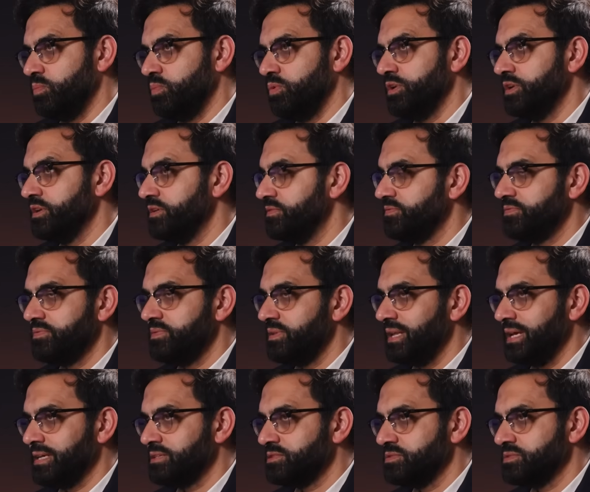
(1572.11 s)
would have
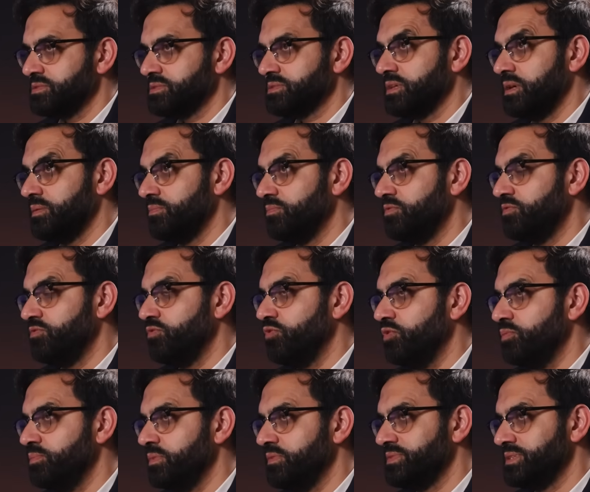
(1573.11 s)
led to some
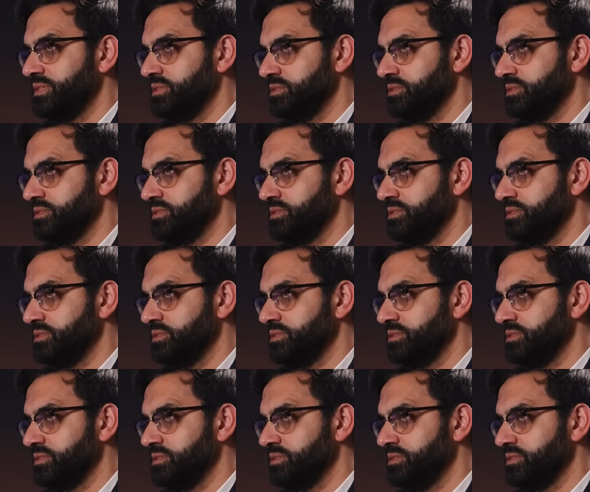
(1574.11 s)
form of